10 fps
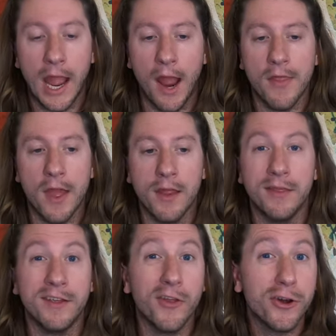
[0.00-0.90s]
and
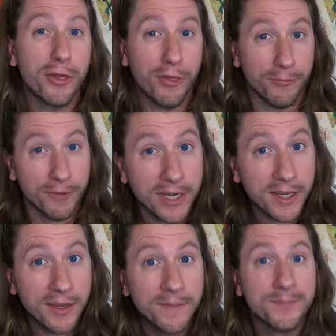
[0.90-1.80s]
then the other
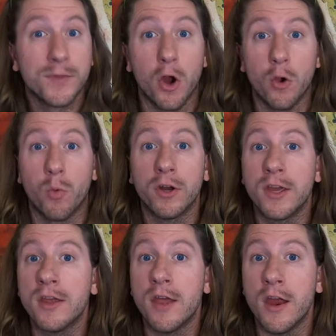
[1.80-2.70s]
three are
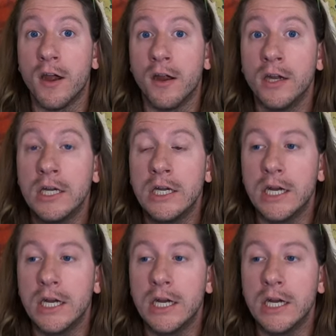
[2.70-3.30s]
working there.